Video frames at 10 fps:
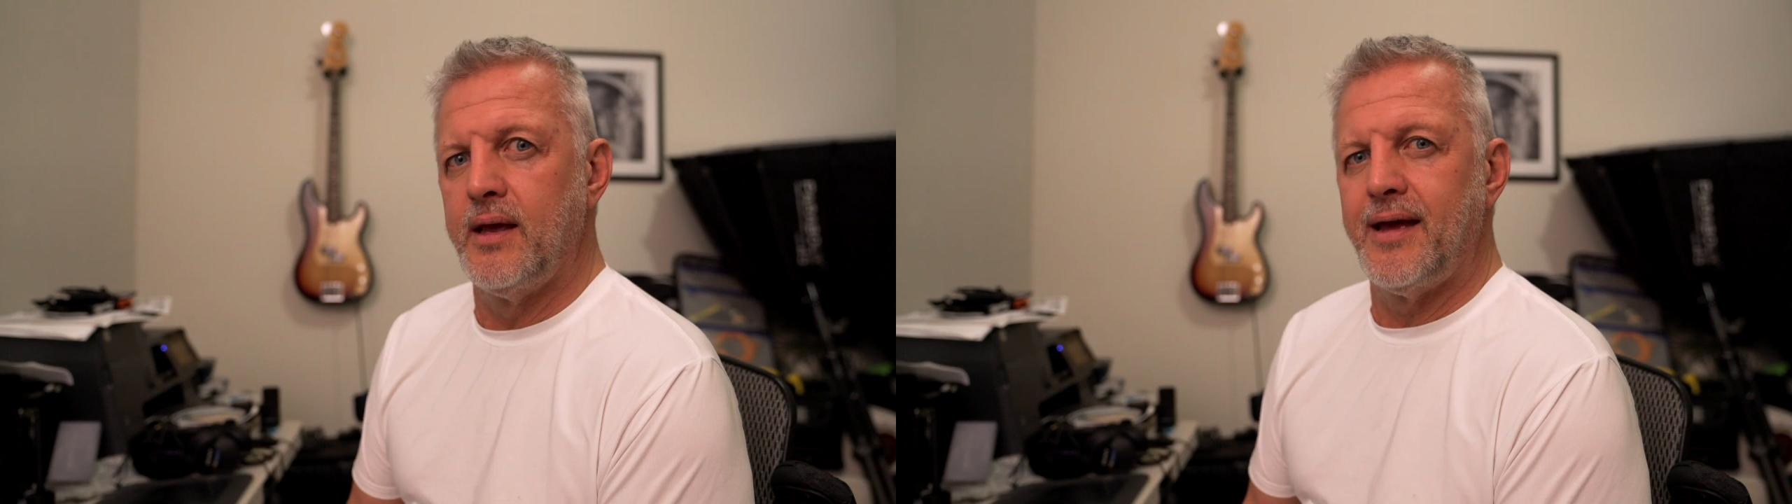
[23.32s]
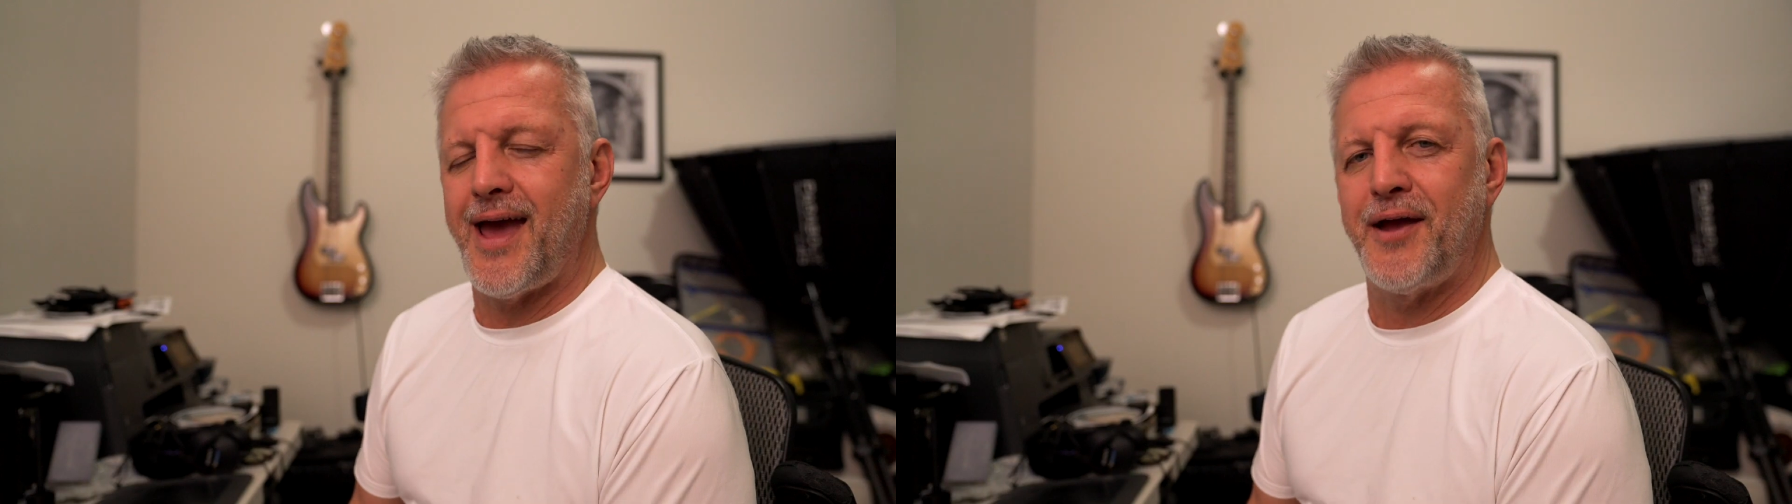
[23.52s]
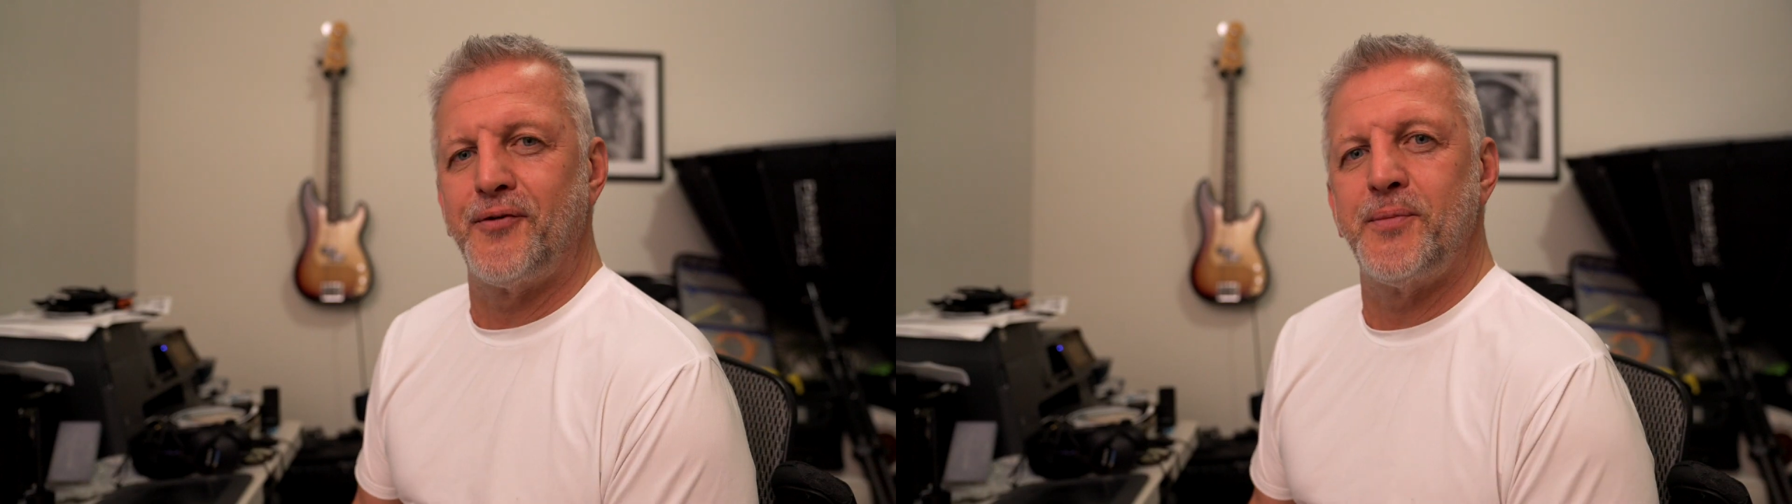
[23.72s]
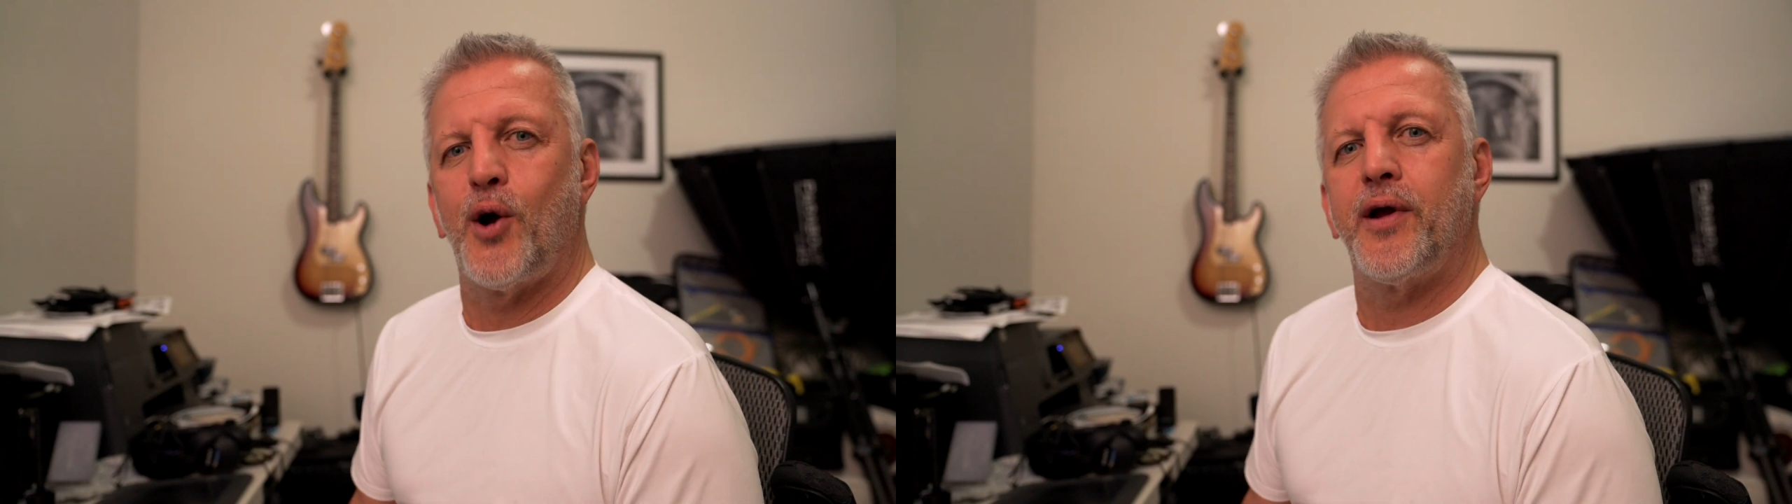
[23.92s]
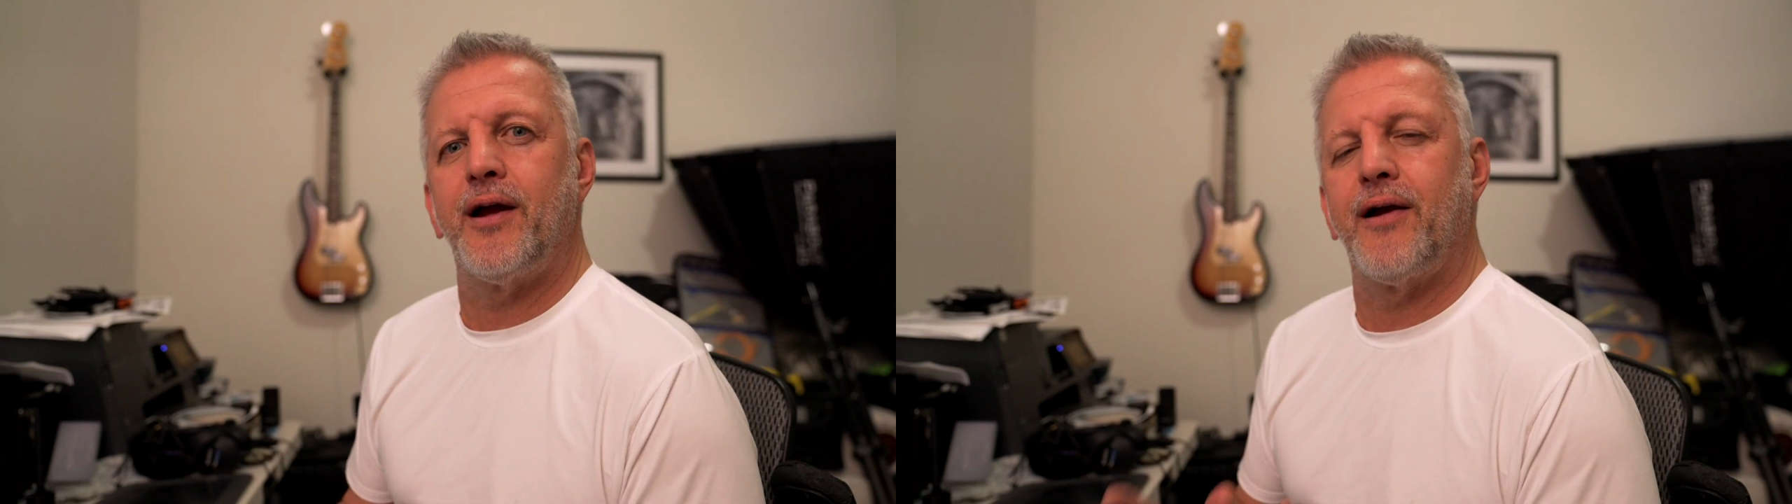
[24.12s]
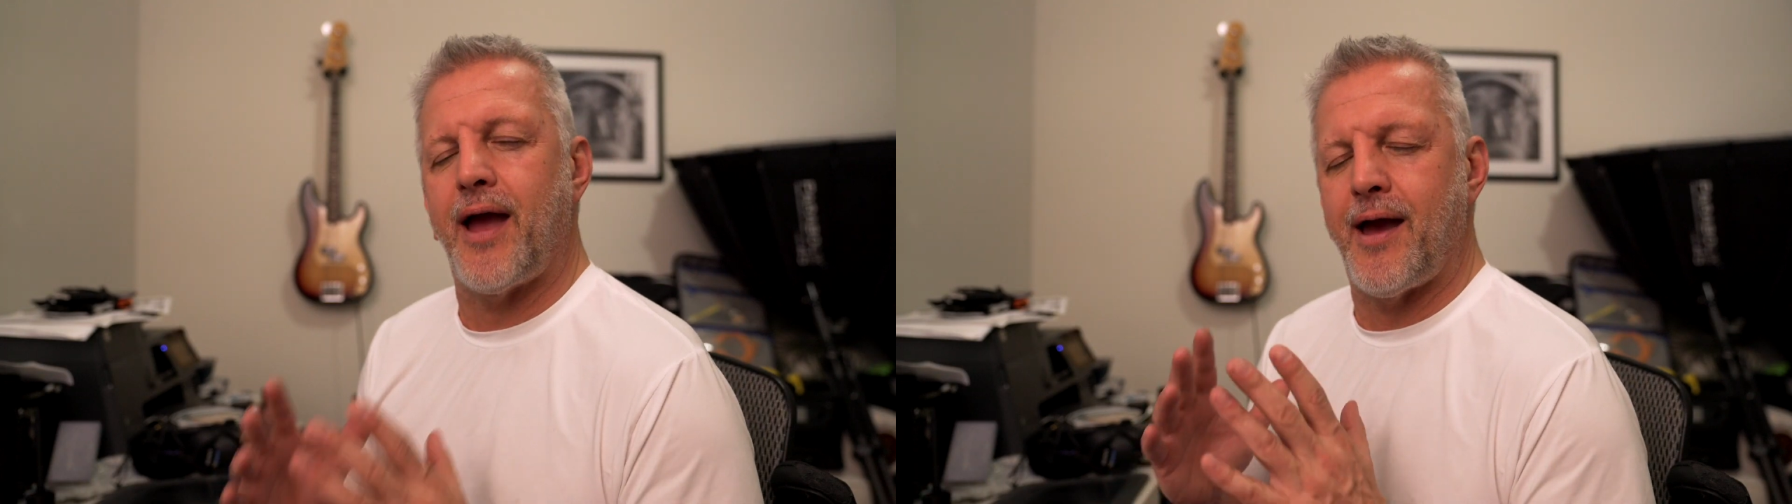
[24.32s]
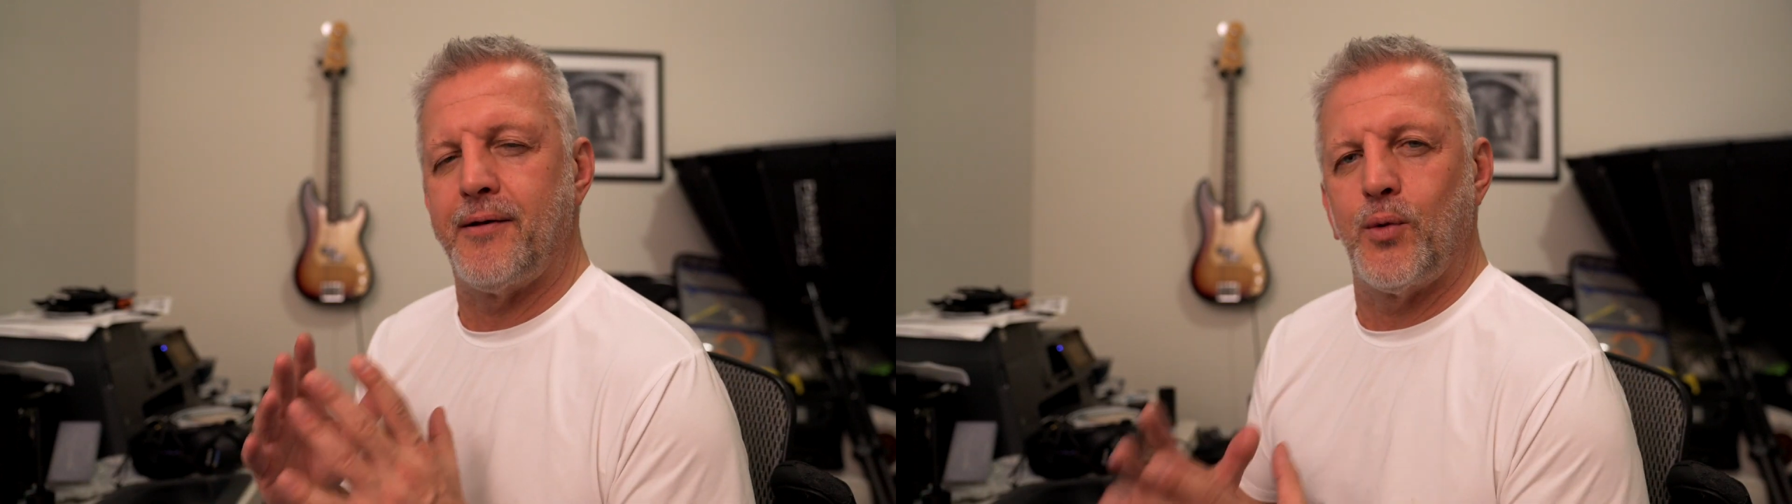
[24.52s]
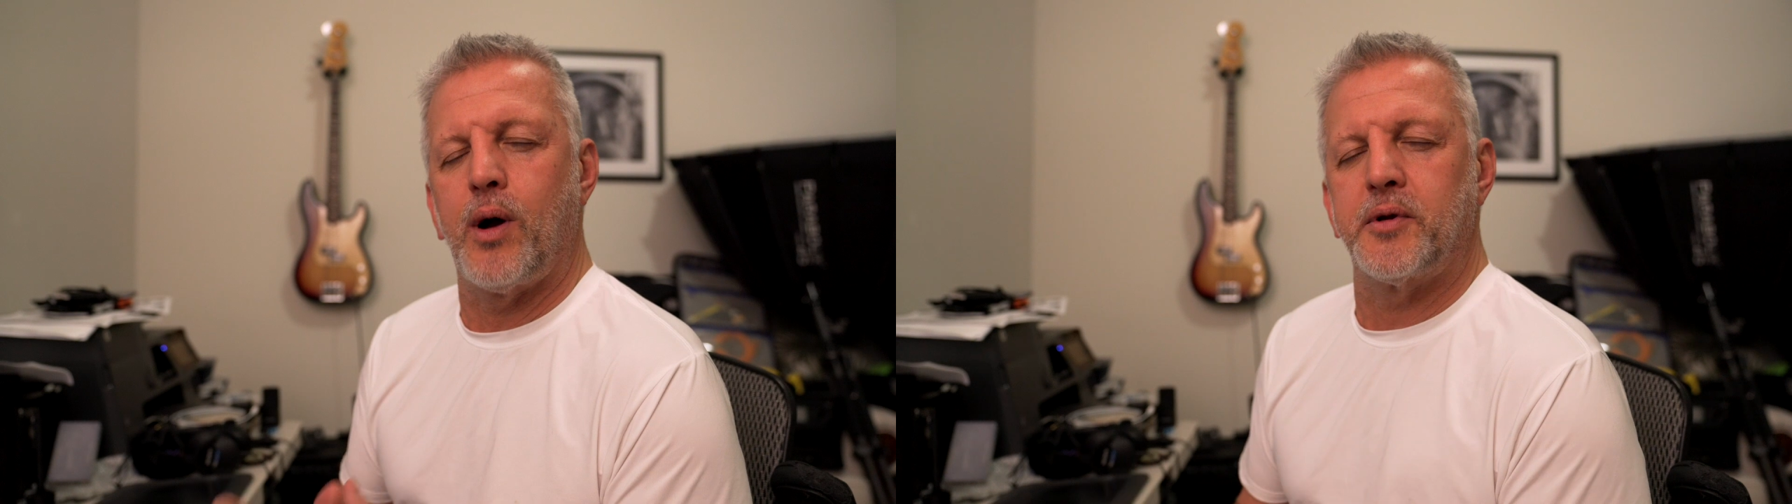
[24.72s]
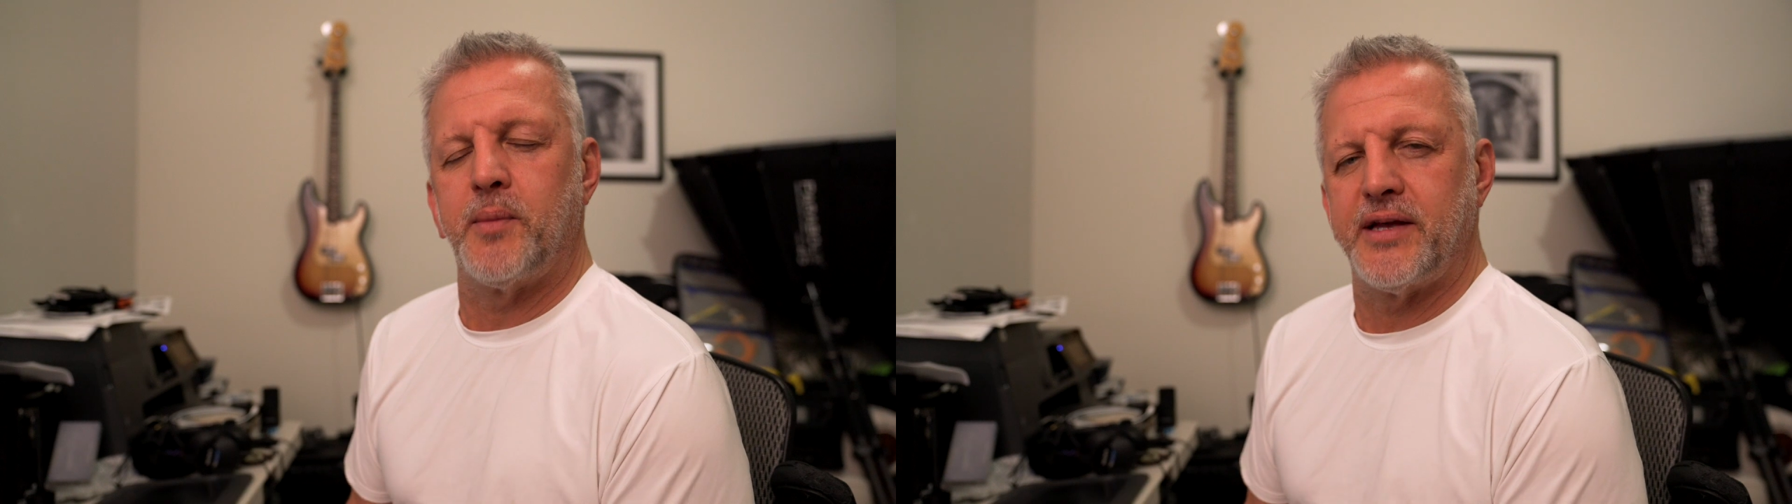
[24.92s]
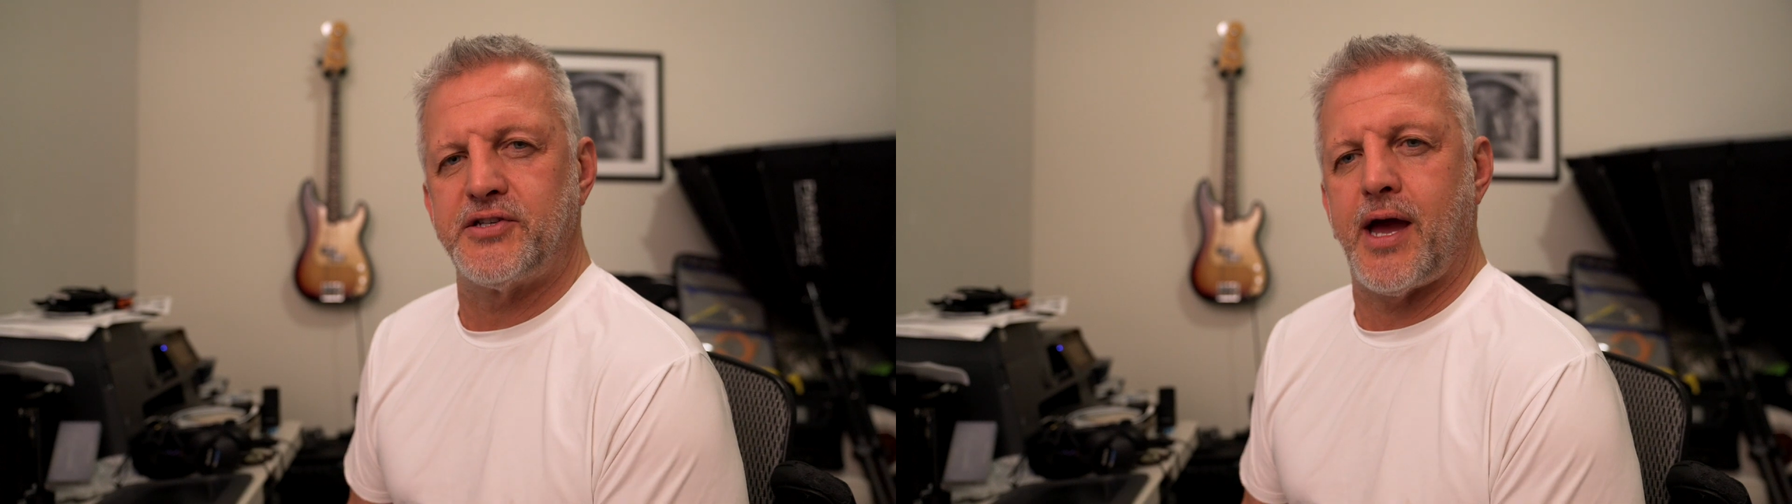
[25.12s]
Hey, Rainbow here, and welcome to
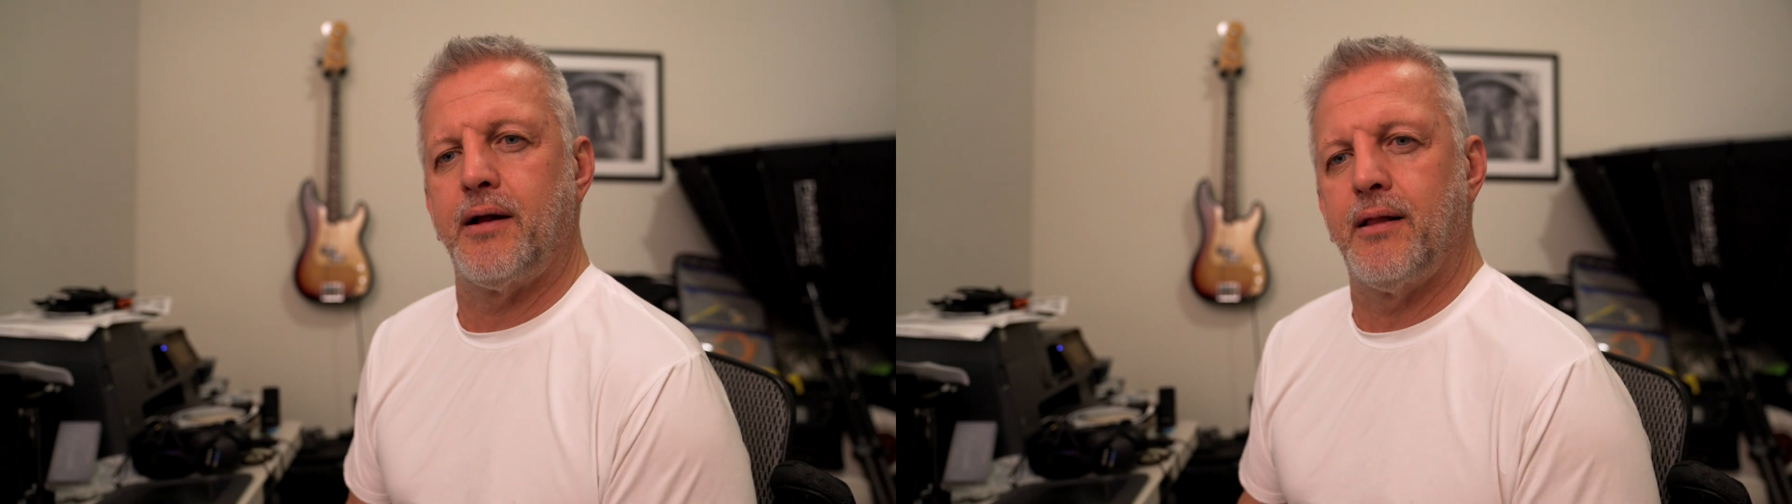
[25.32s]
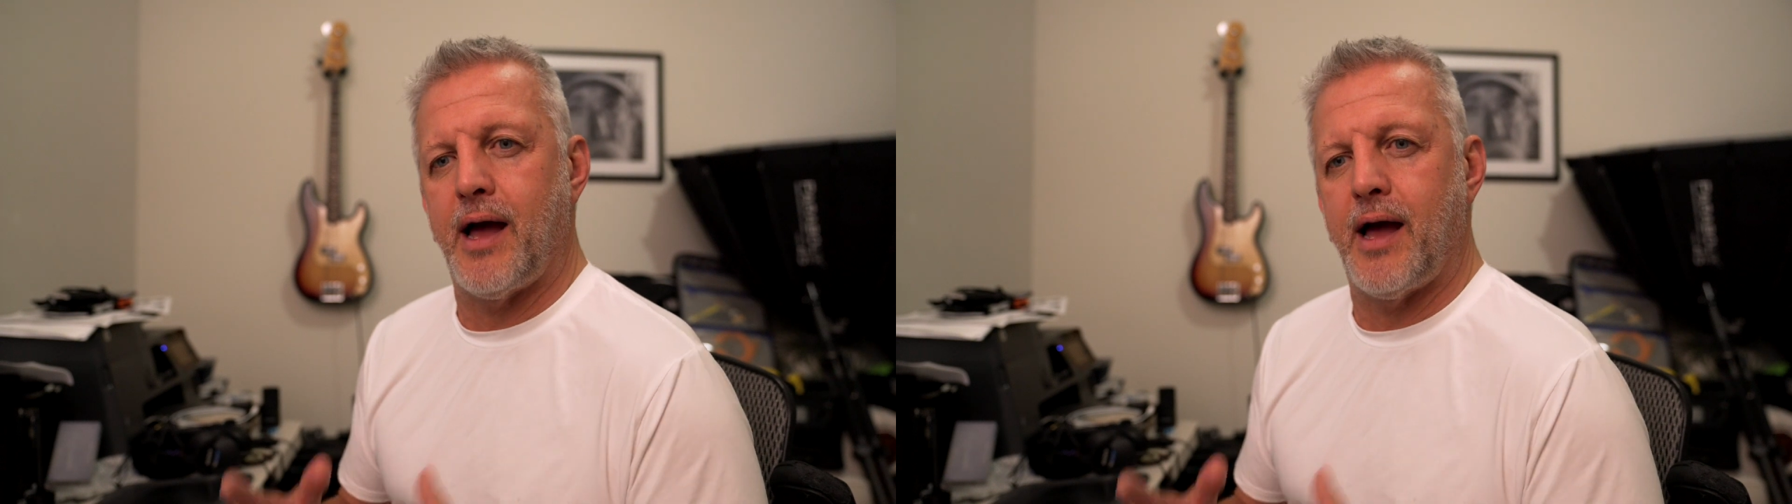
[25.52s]
my channel.